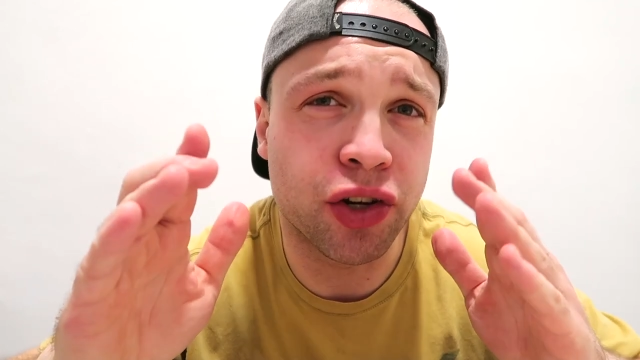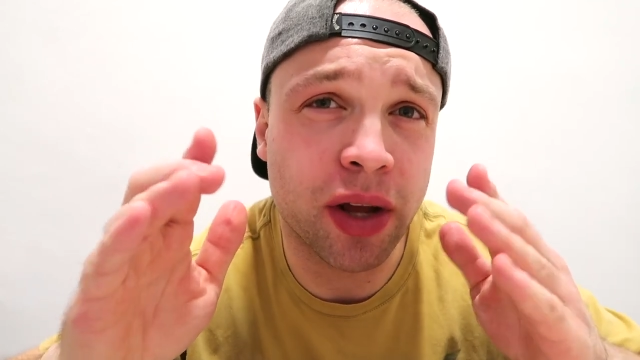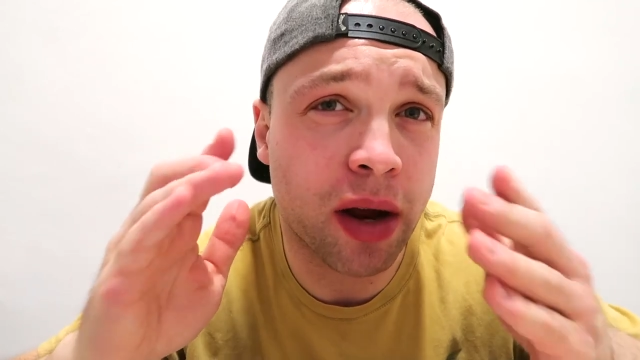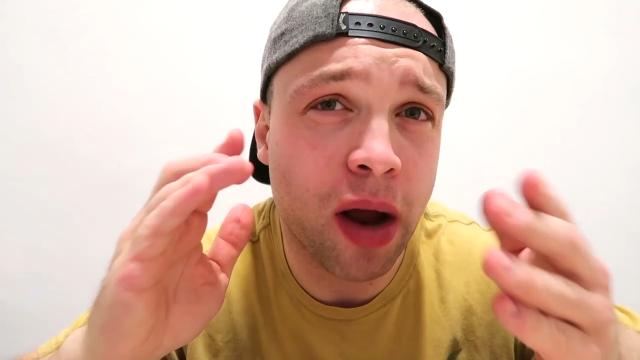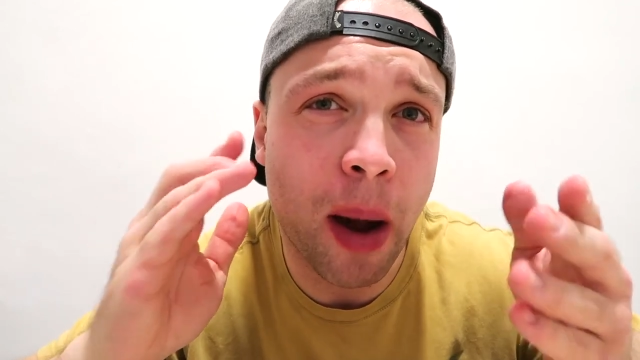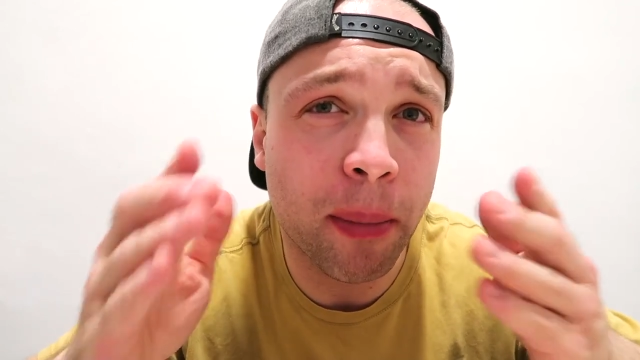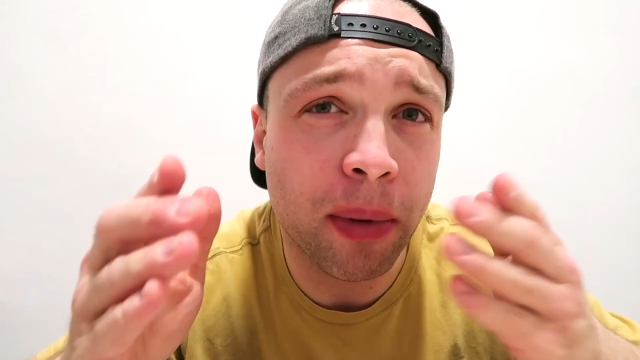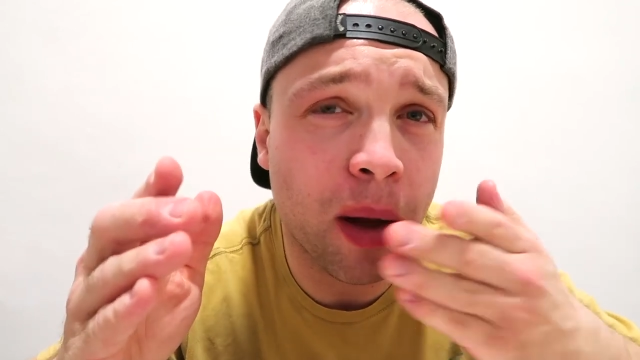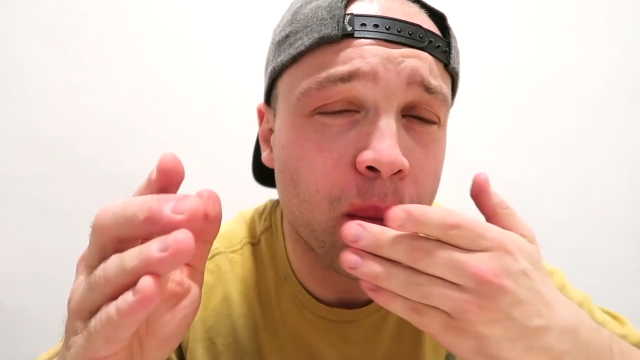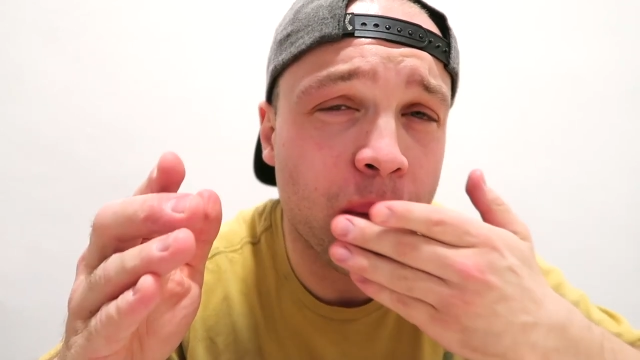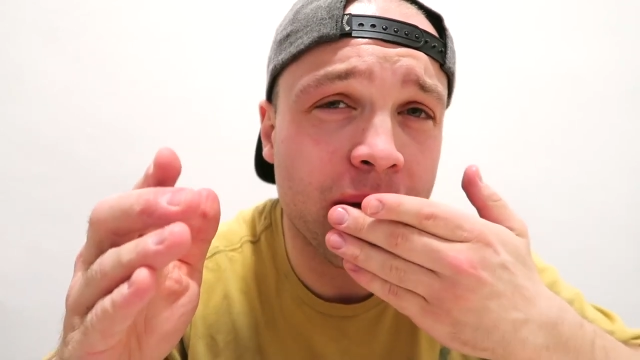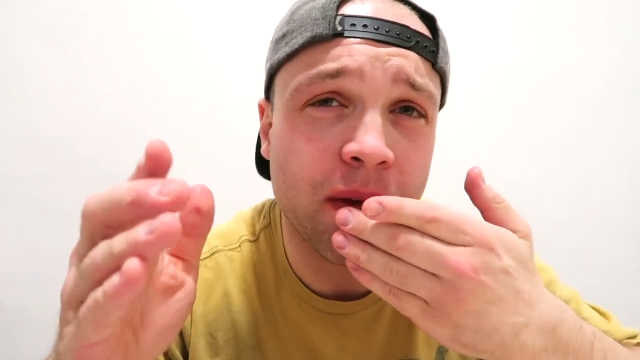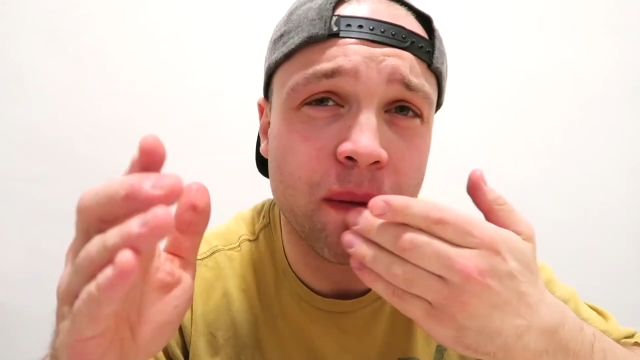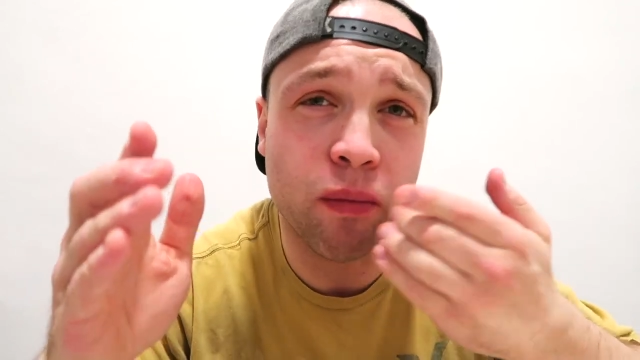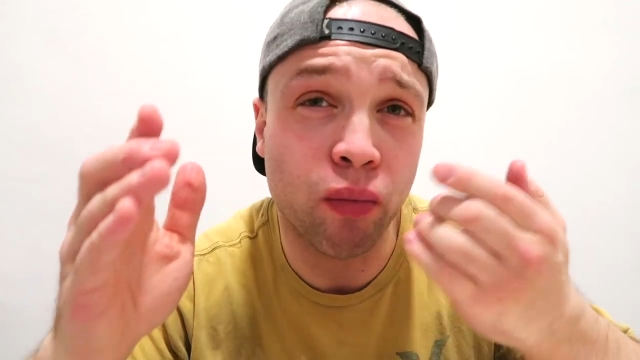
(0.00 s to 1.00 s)
they're coming up
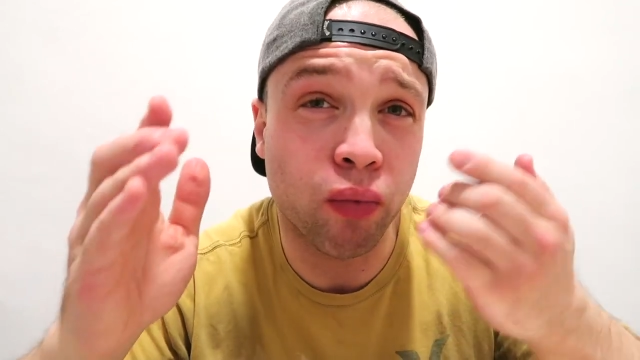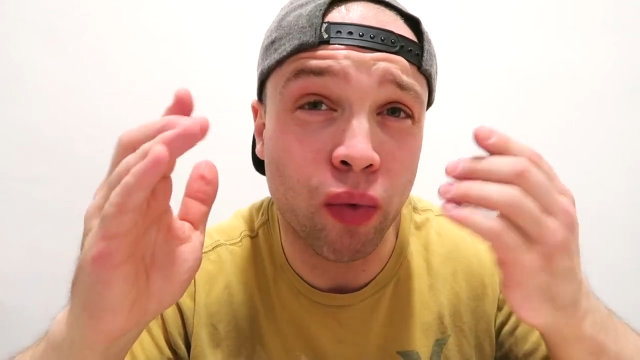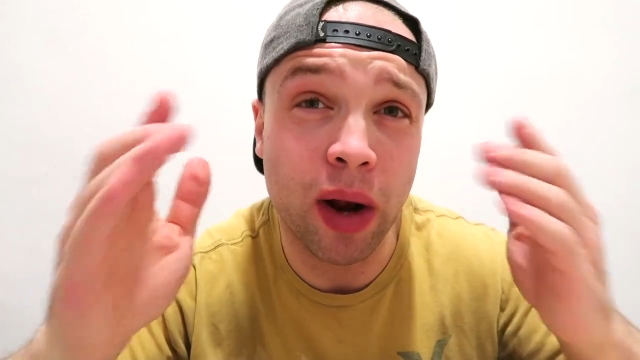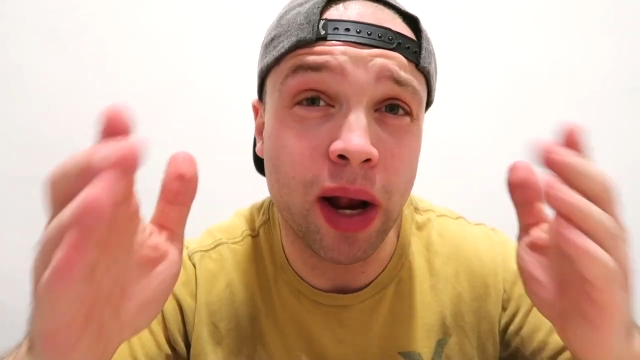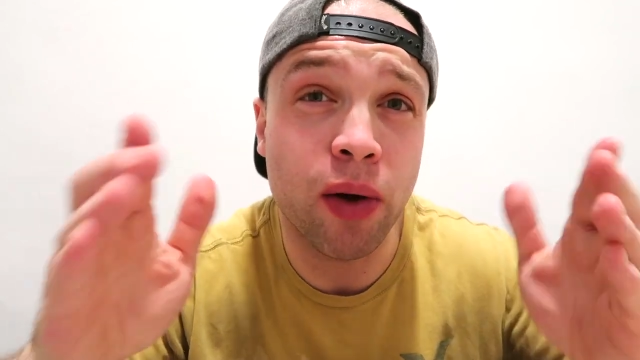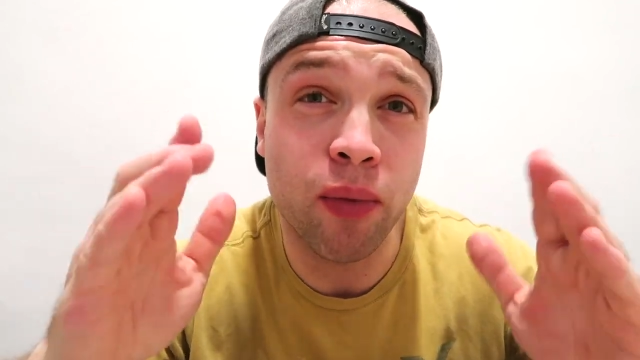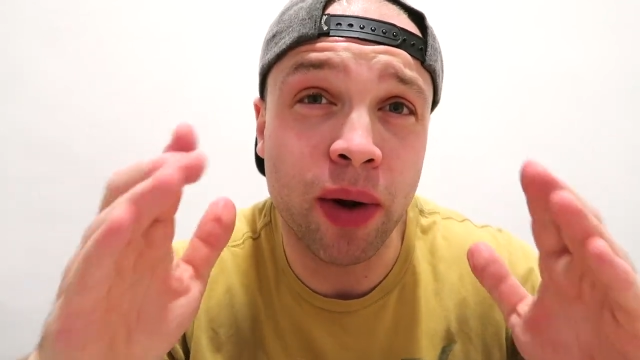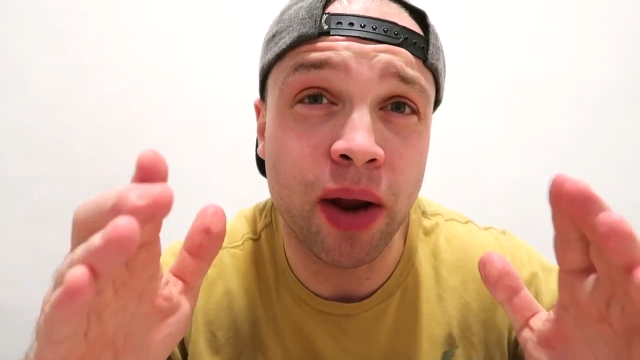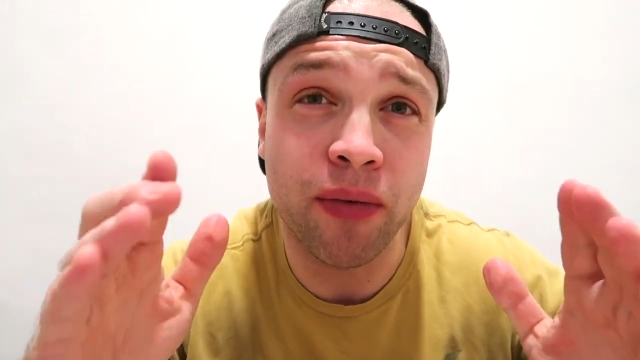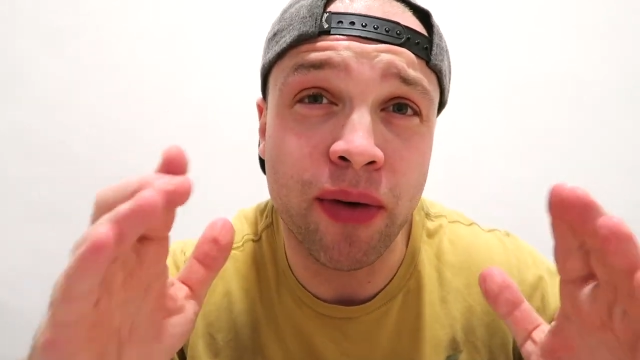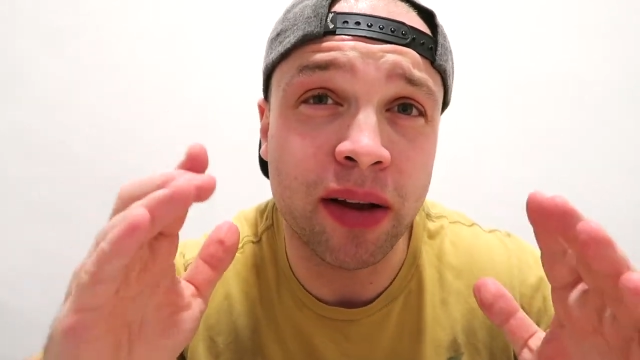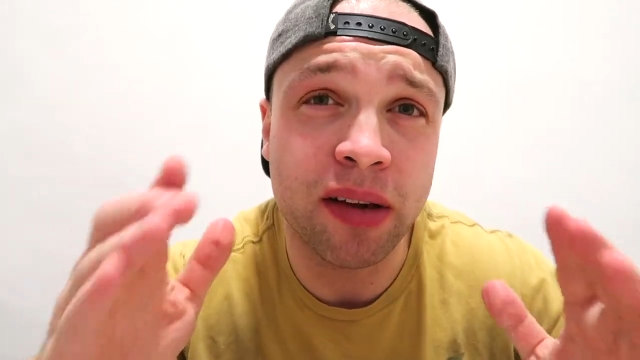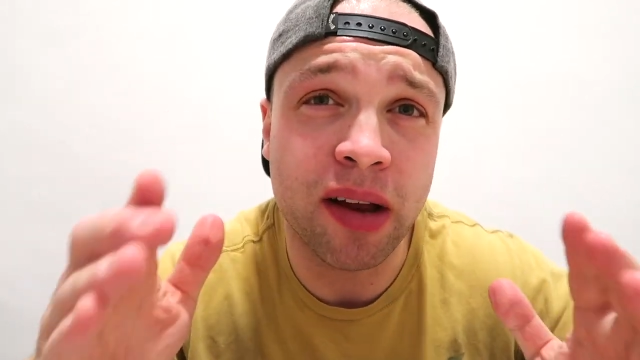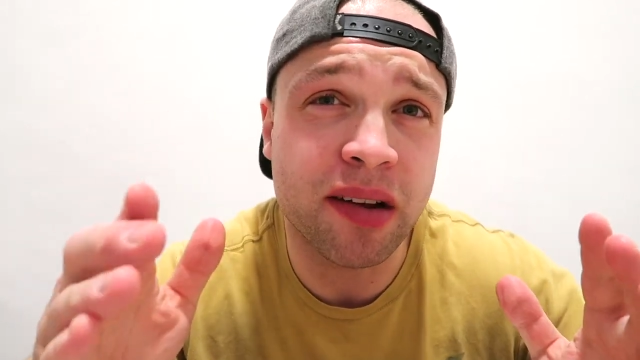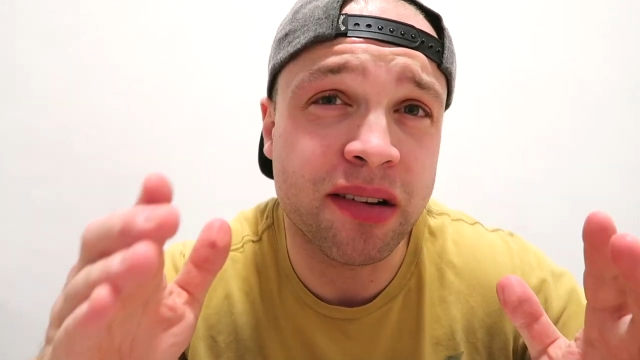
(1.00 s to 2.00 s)
with some really, really
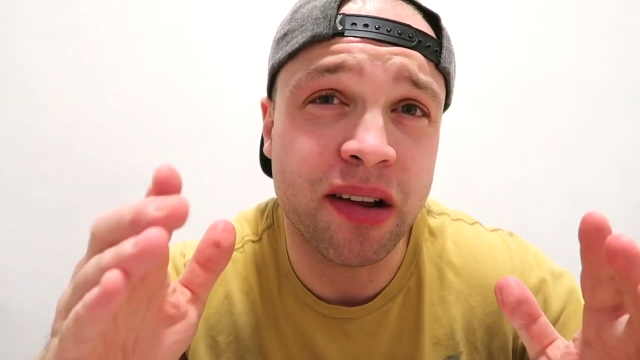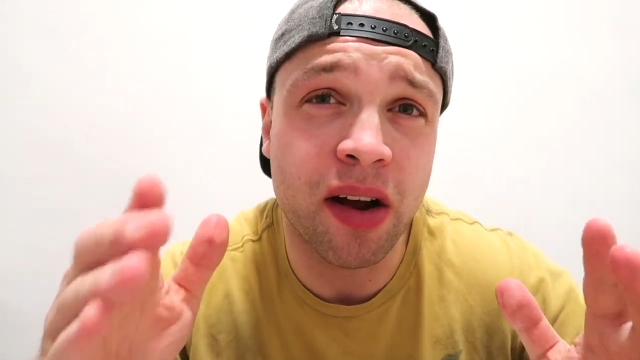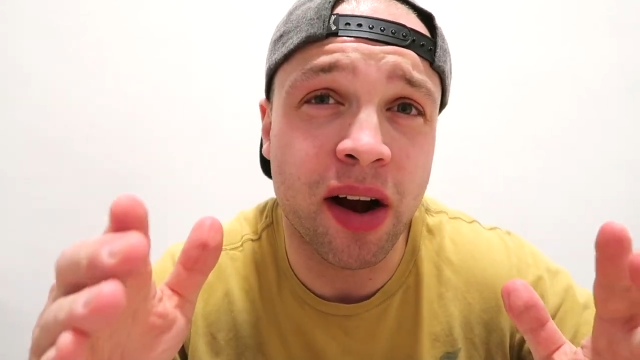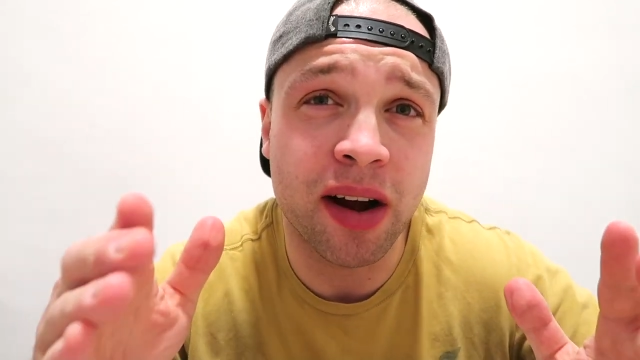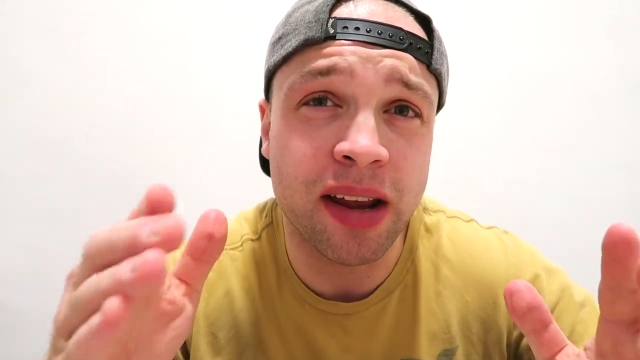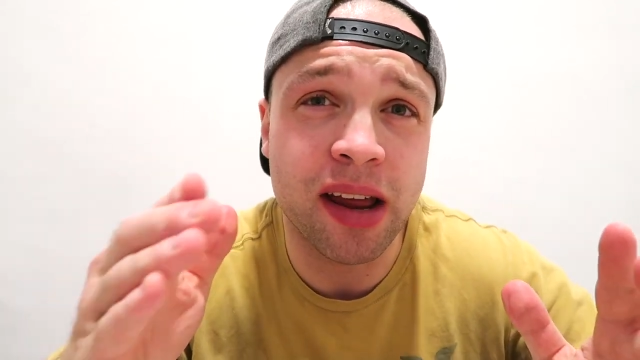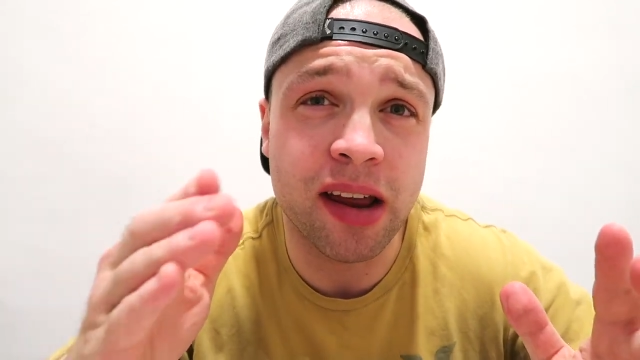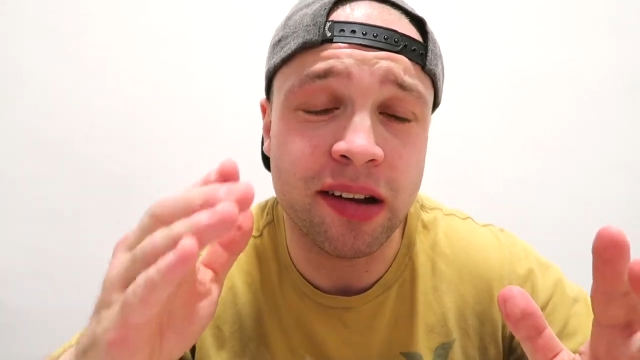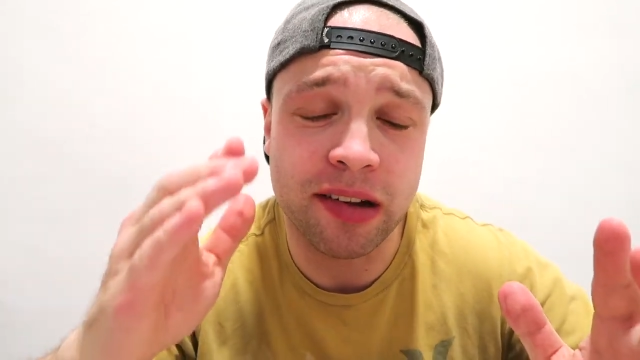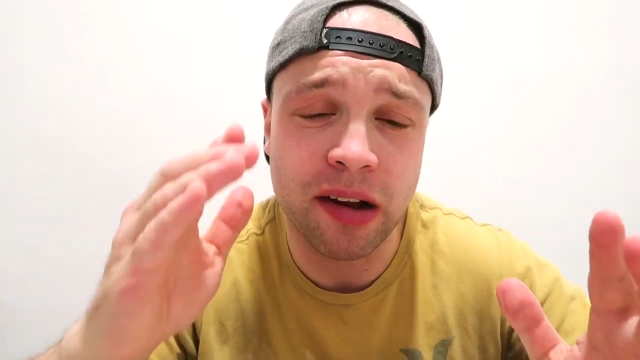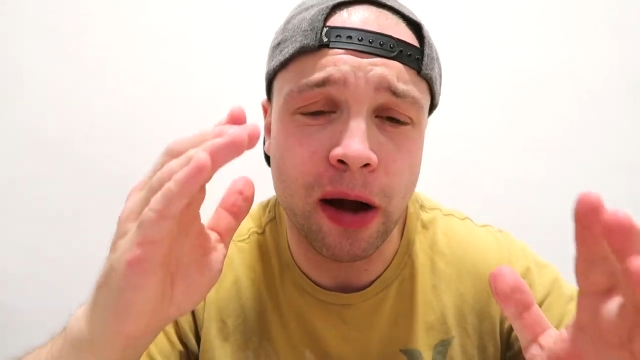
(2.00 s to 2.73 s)
fantastic ideas.